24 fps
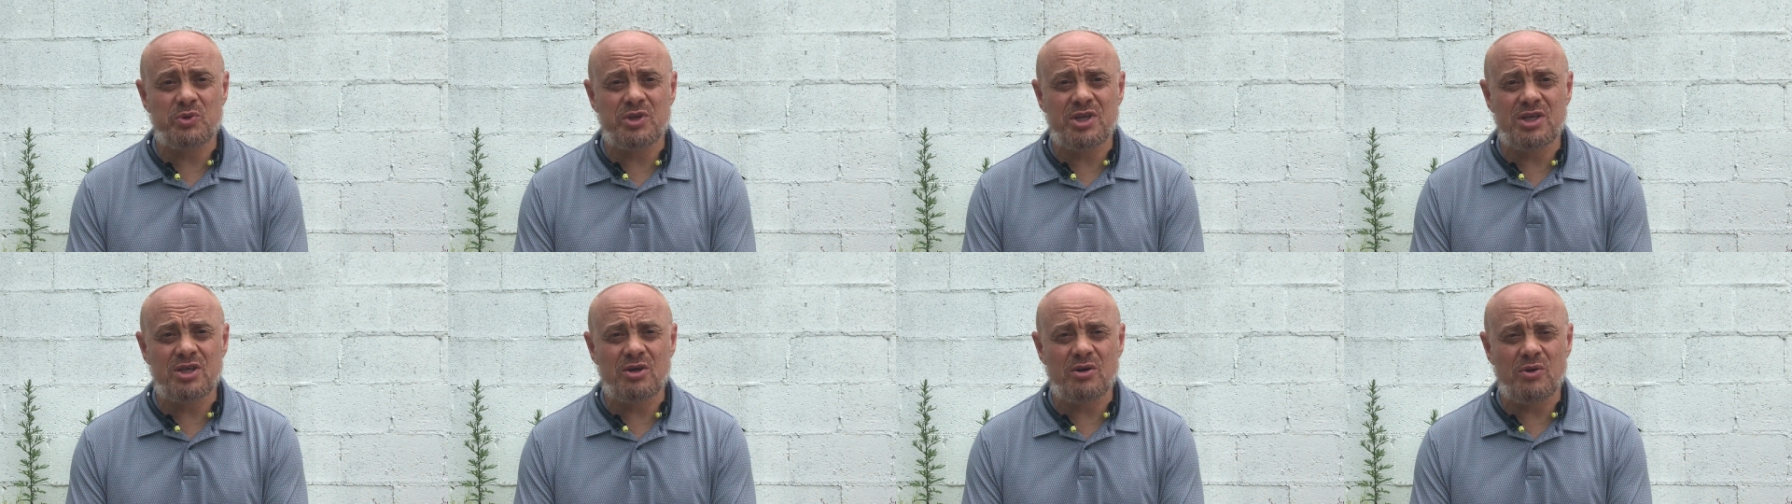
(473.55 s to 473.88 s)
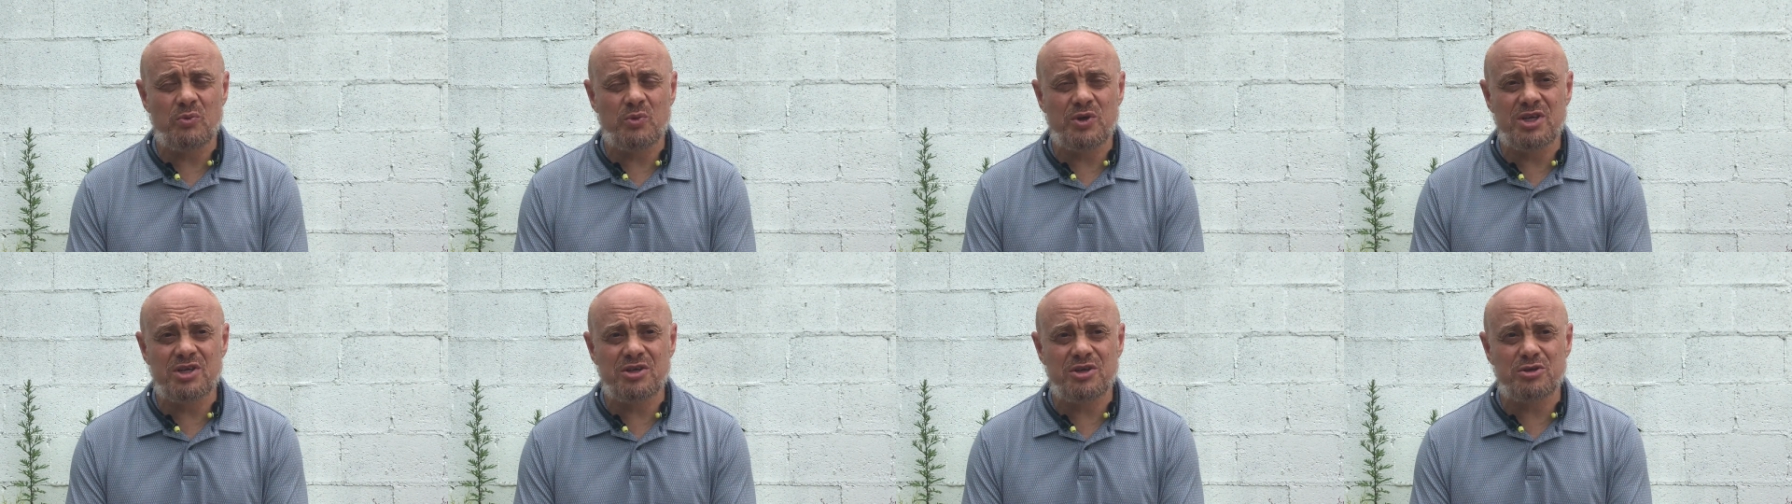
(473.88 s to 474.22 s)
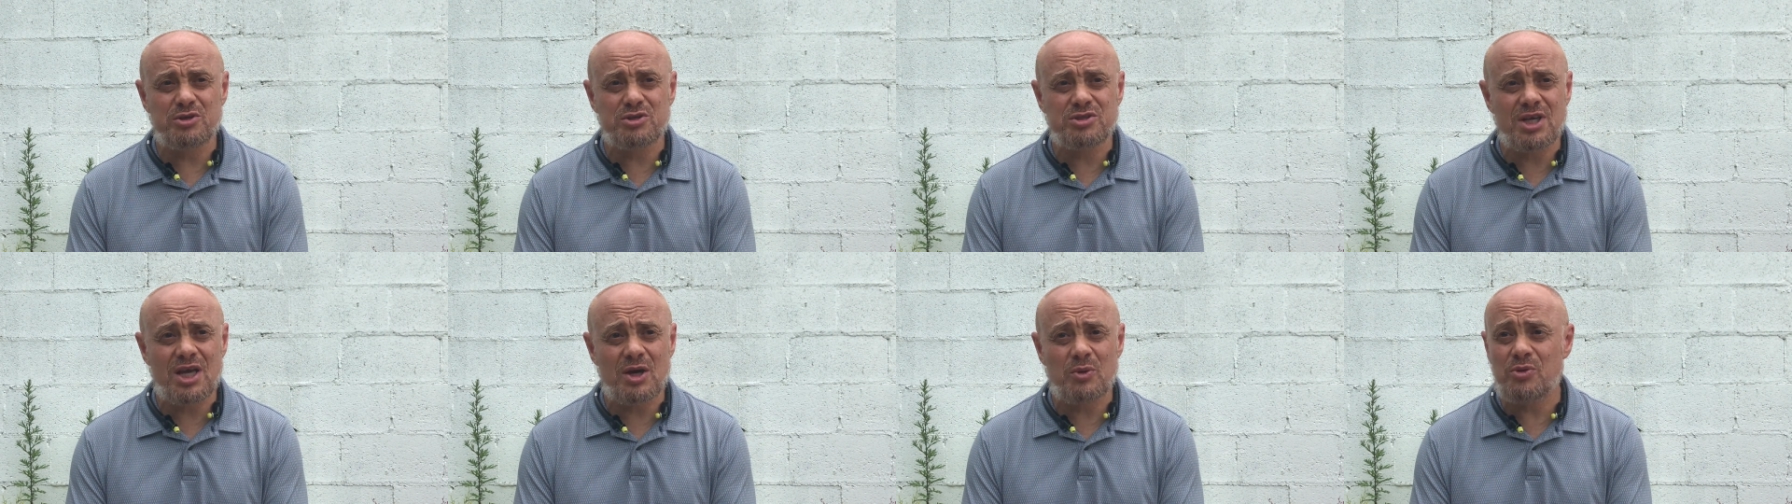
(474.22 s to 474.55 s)
we didn't
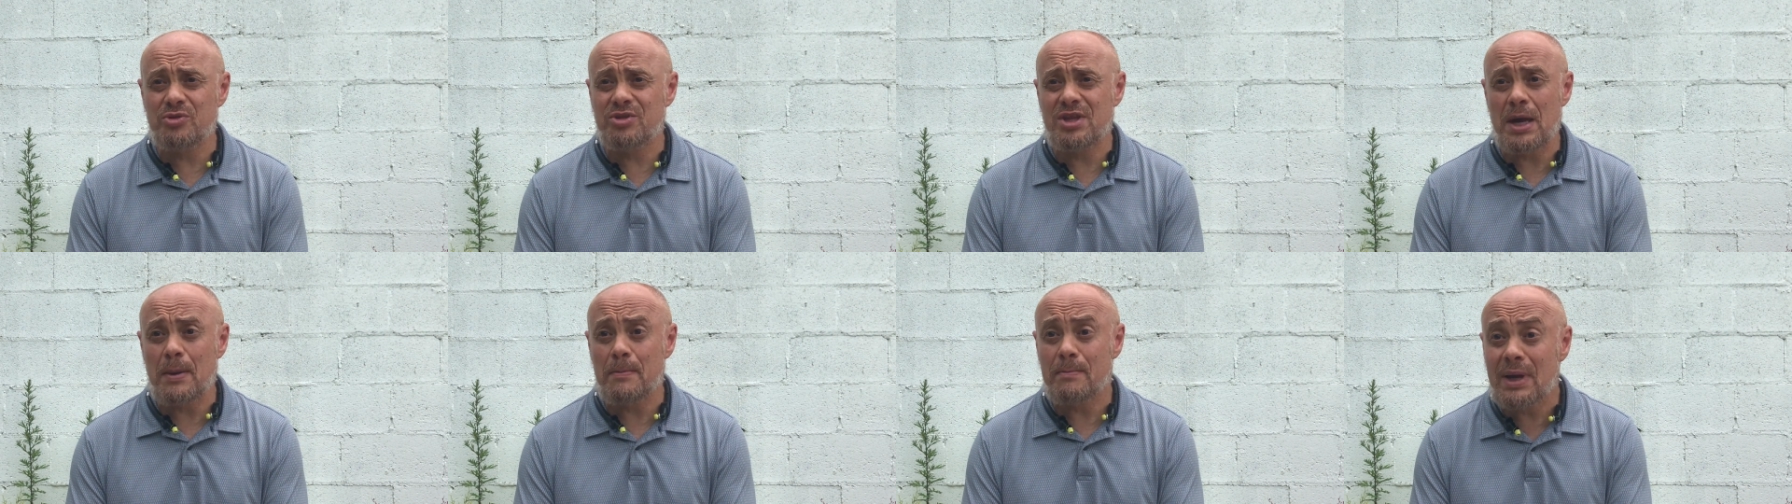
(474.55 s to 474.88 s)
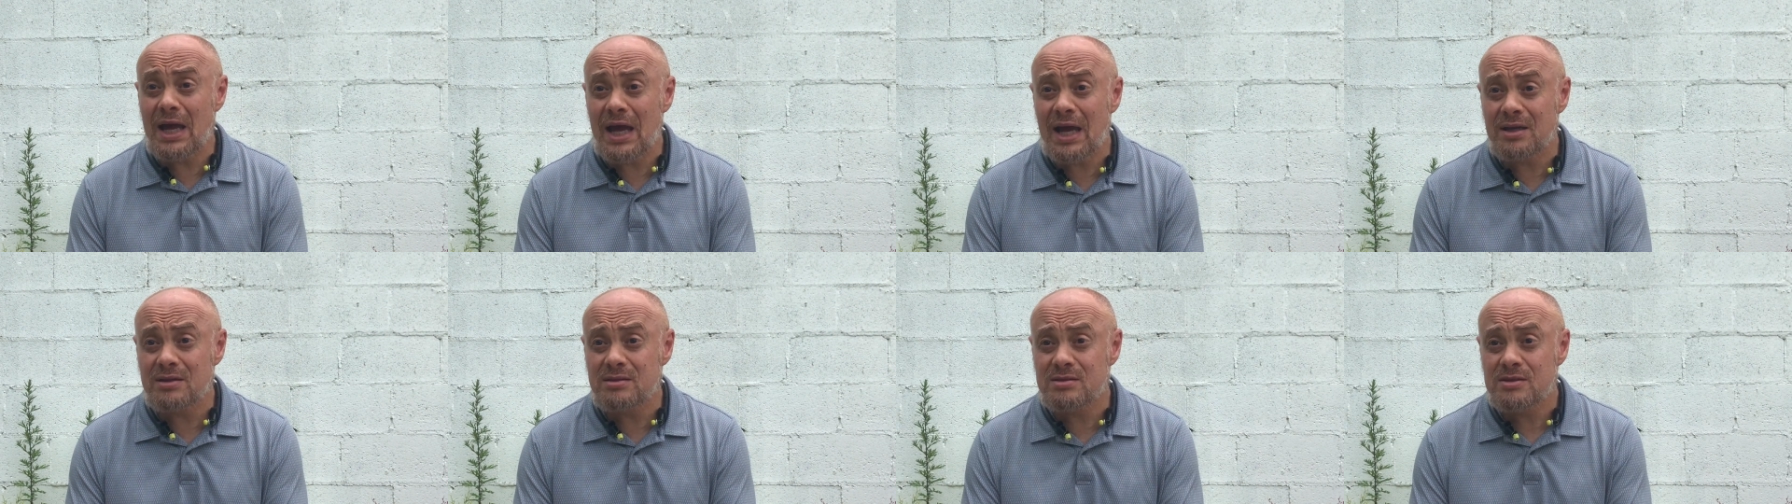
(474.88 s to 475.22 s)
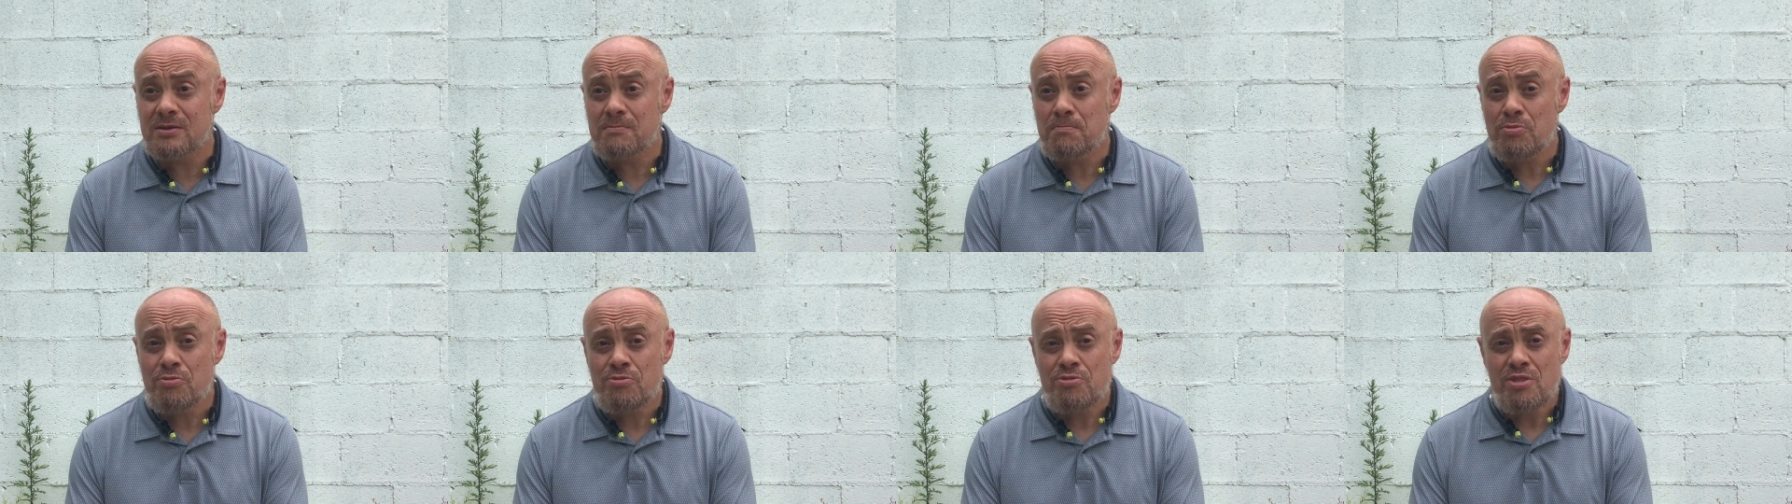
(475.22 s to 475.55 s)
understand what that meant.